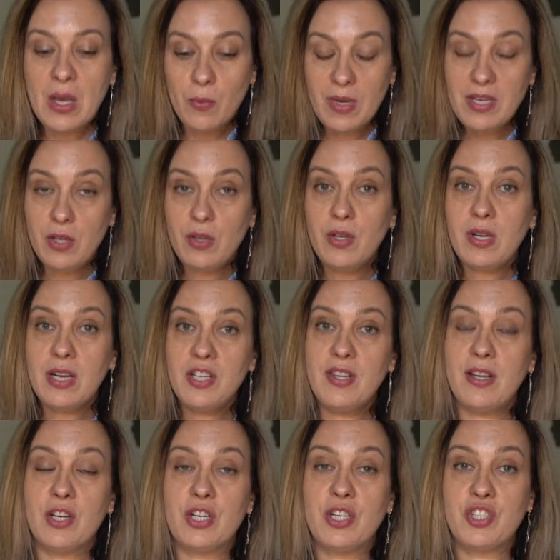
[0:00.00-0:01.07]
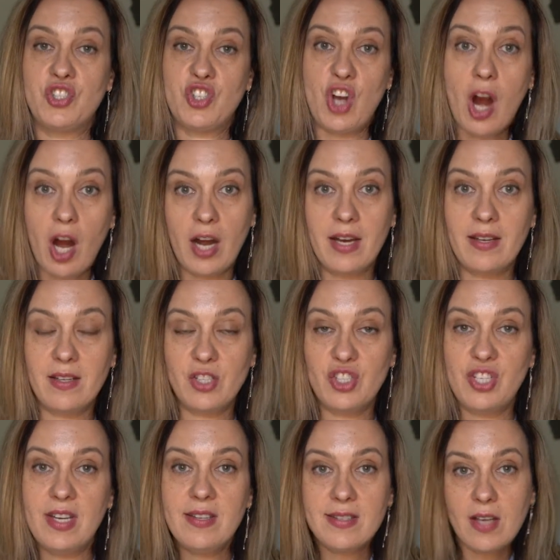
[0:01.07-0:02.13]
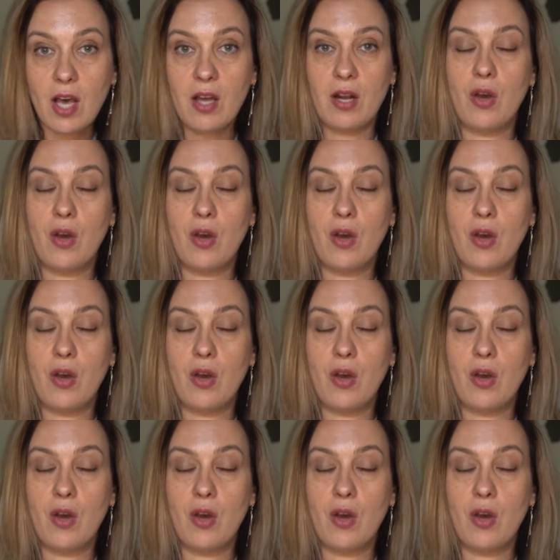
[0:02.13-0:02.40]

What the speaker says: When you look at her chart, she's got